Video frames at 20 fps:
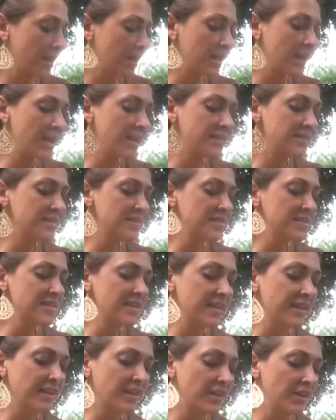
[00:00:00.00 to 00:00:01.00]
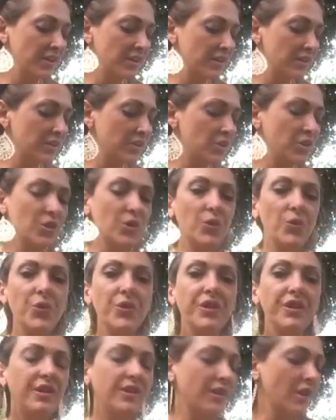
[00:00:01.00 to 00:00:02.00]
He has his like
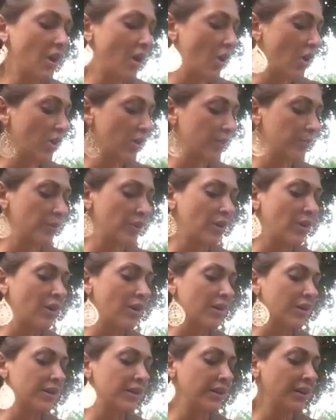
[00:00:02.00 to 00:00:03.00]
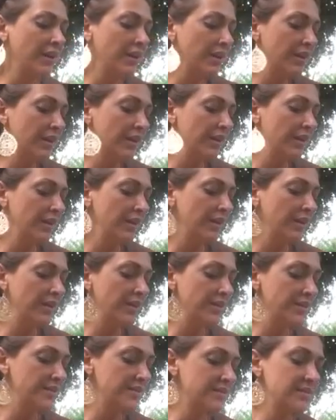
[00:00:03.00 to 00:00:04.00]
golden armor on,
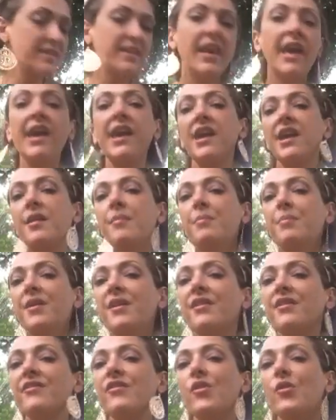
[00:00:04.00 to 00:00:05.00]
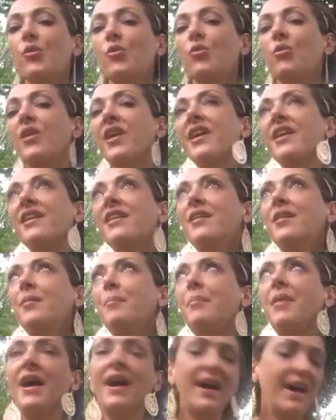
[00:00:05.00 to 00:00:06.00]
his cape of red
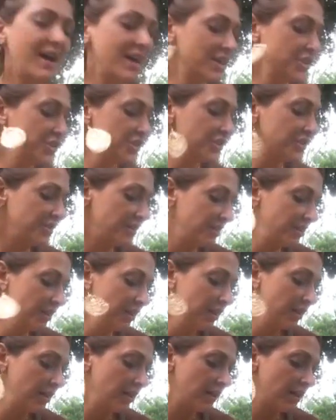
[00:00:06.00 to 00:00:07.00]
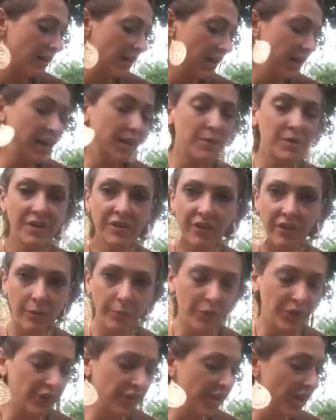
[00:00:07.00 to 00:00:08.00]
passion, and I want to say
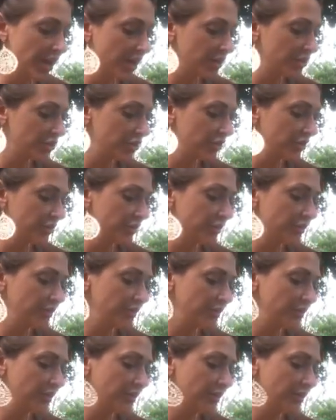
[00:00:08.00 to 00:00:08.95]
protection.